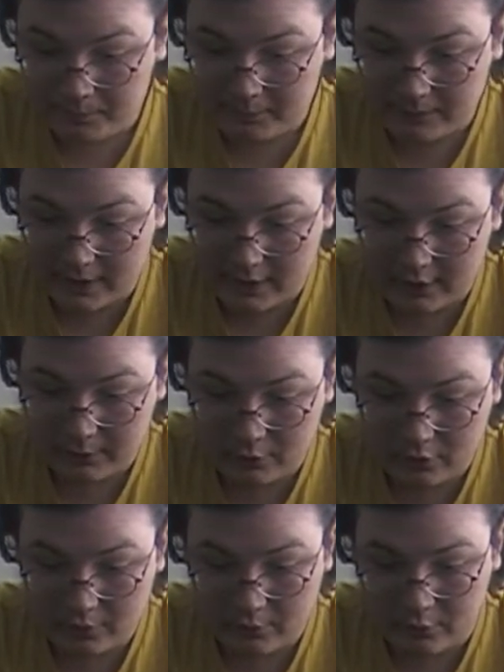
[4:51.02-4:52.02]
as they
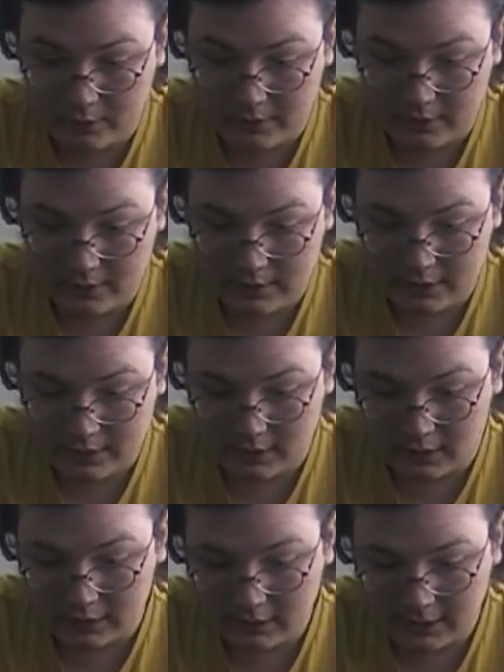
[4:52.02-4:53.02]
were in the movie.
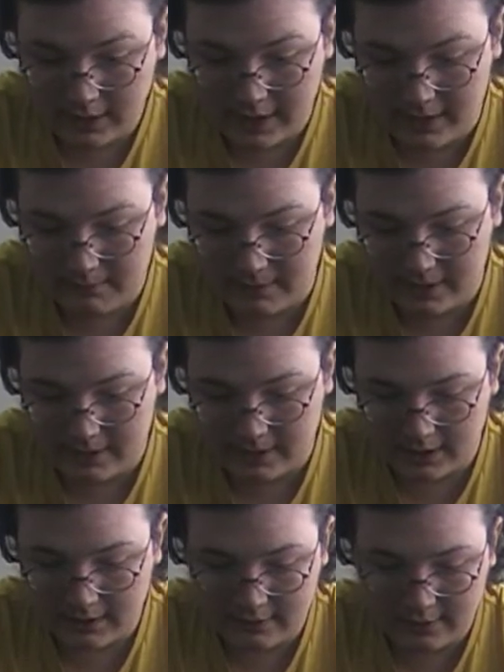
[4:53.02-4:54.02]
Luckily, Aunt May's
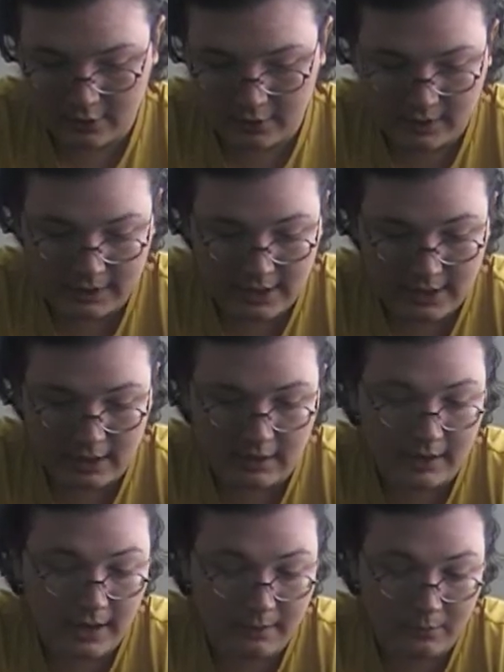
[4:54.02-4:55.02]
not in here because I
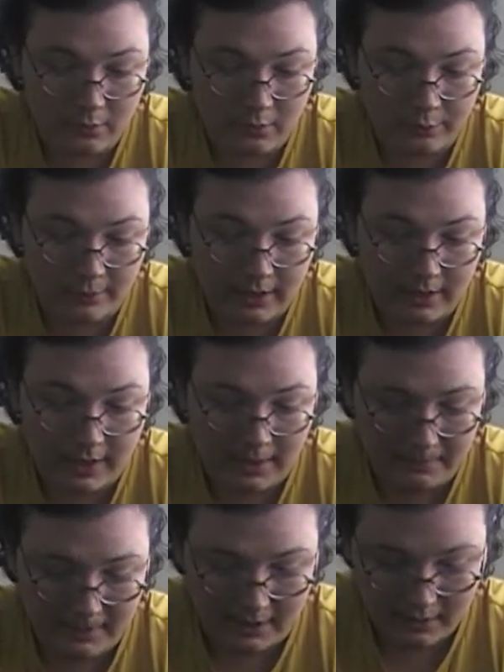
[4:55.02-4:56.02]
hated who played
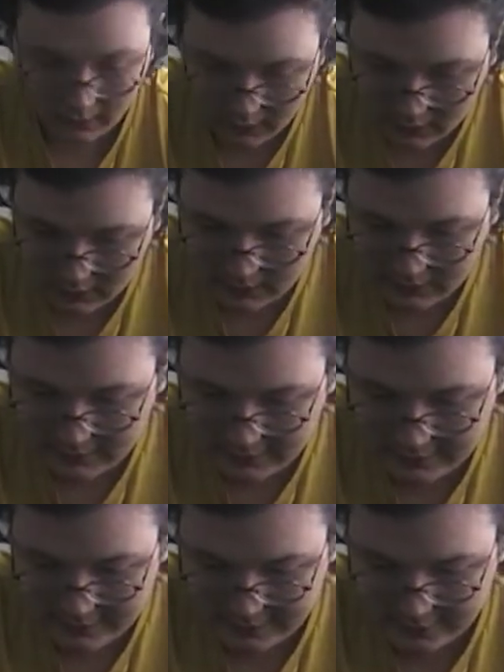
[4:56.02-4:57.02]
Aunt May.
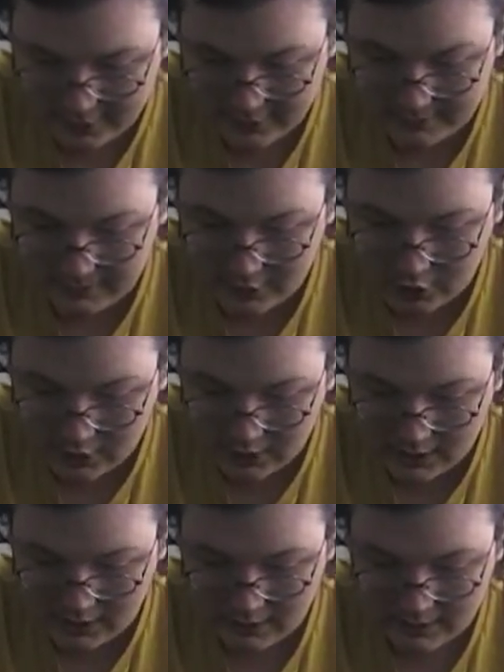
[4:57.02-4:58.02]
She's
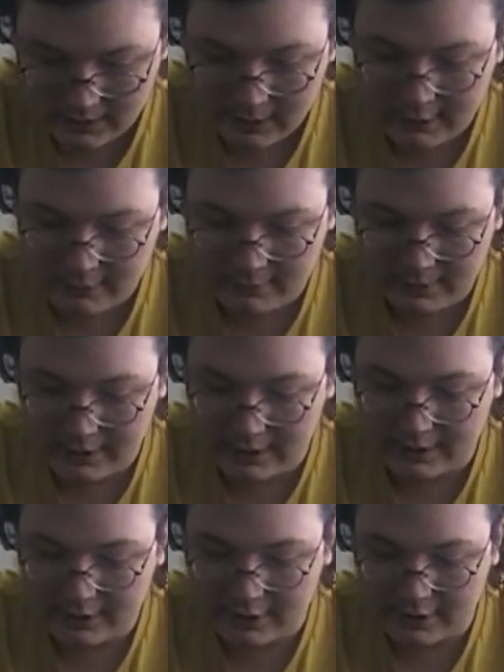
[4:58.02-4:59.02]
mentioned,
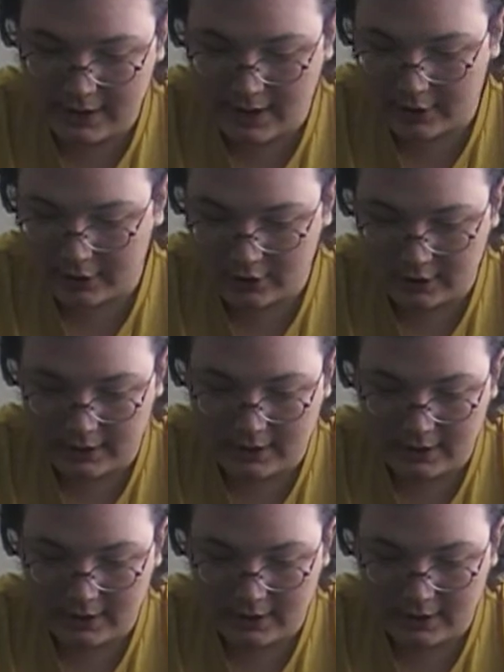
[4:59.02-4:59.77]
but she's not actually